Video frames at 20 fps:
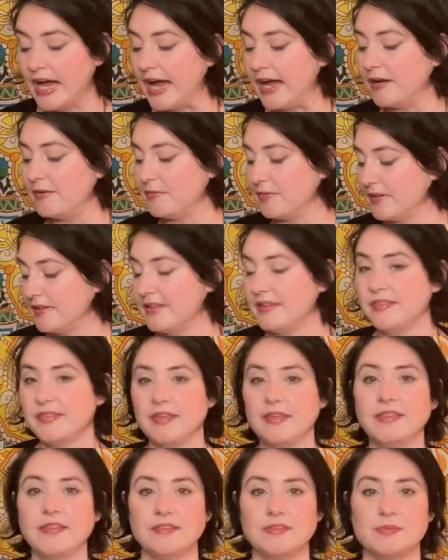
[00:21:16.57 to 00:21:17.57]
I really
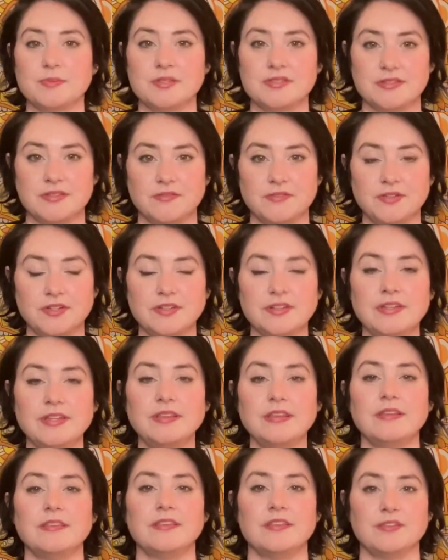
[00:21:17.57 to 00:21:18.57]
think that specifically that